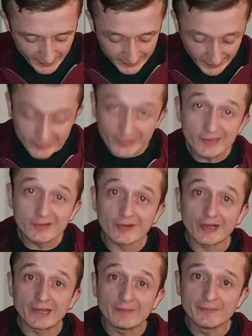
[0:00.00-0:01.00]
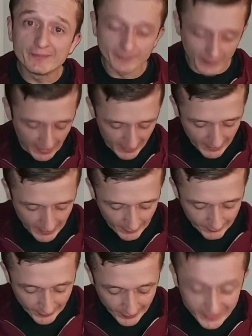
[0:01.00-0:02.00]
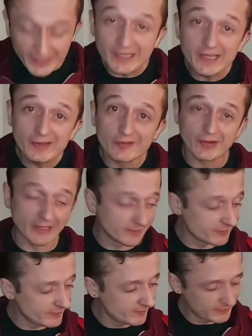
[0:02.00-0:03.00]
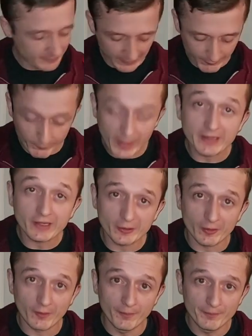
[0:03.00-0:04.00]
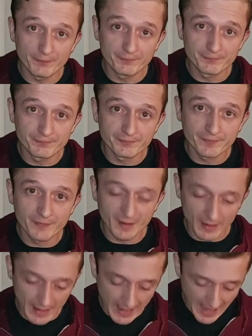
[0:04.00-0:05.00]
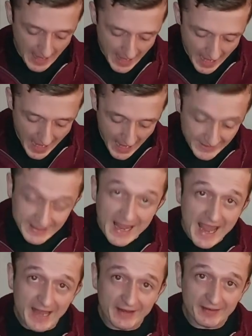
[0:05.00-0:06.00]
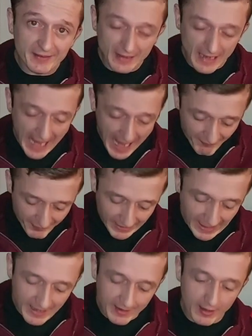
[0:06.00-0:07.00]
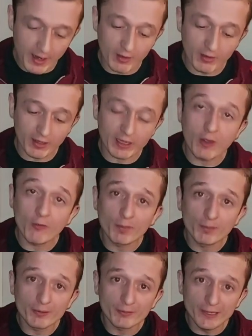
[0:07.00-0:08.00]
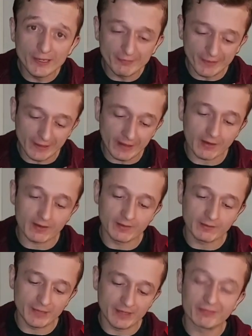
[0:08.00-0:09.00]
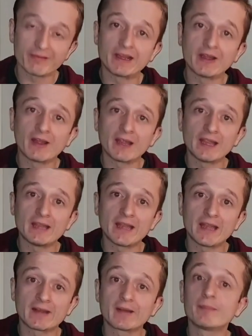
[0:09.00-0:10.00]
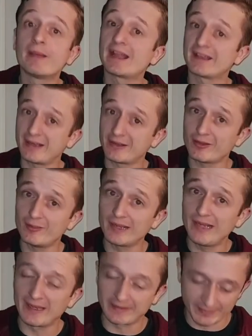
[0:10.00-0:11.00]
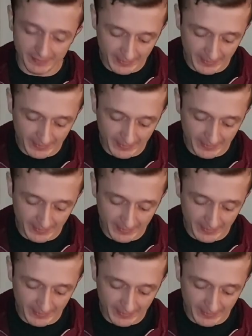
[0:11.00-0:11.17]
the G string. The D string with the thumb. And then, after that, I'm going to go from the ring finger, middle finger, index, back to the thumb again.